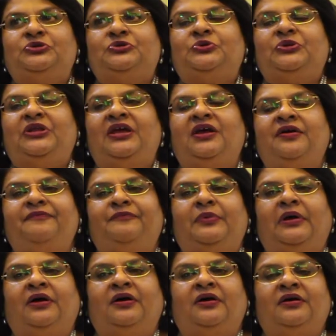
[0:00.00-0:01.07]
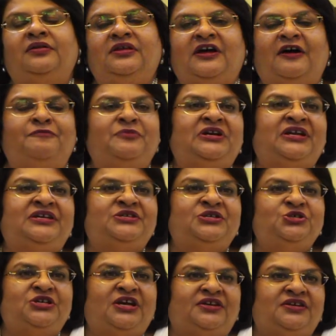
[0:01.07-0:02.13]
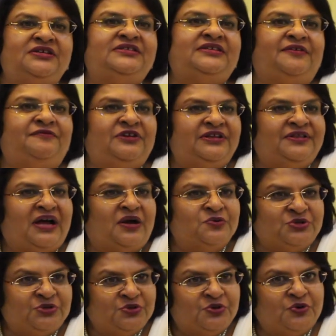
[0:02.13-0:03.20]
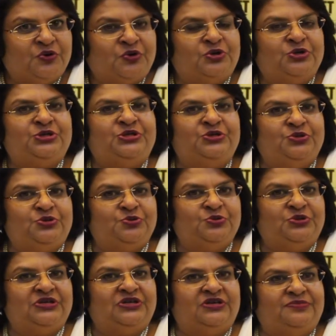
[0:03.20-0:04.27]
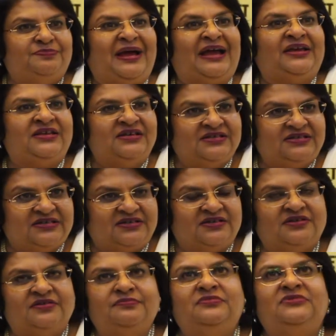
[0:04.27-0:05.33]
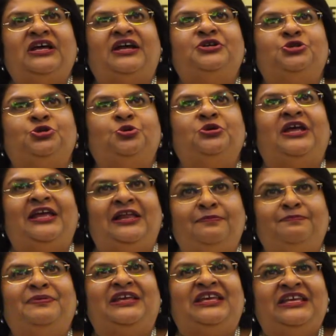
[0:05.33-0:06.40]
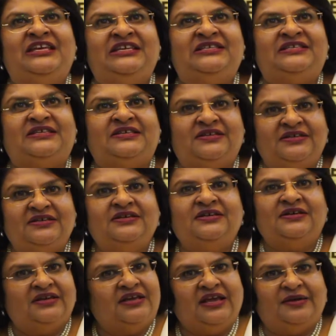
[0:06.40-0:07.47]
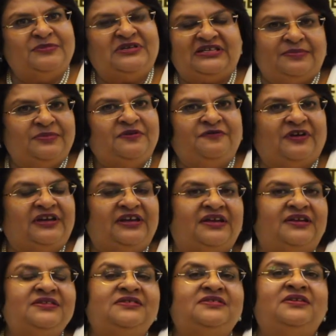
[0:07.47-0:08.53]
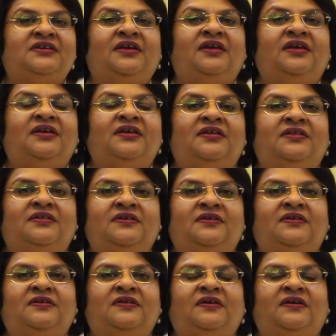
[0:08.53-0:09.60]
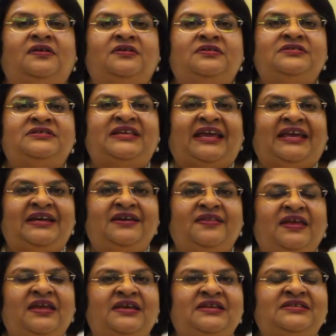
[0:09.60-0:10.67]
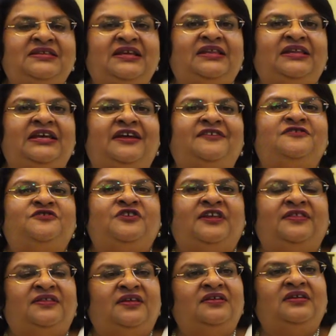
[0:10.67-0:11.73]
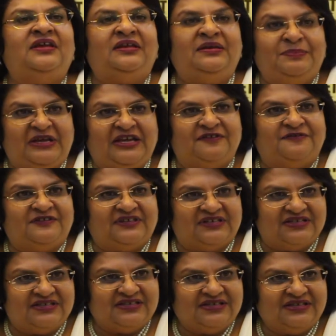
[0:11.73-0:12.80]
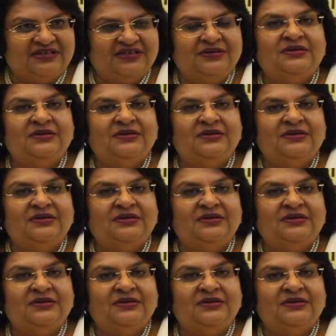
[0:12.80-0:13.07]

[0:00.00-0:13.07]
So the government has injected 70,000 crores into the banking system that should help ease MSME finance. The second thing is that they have strengthened NBFCs.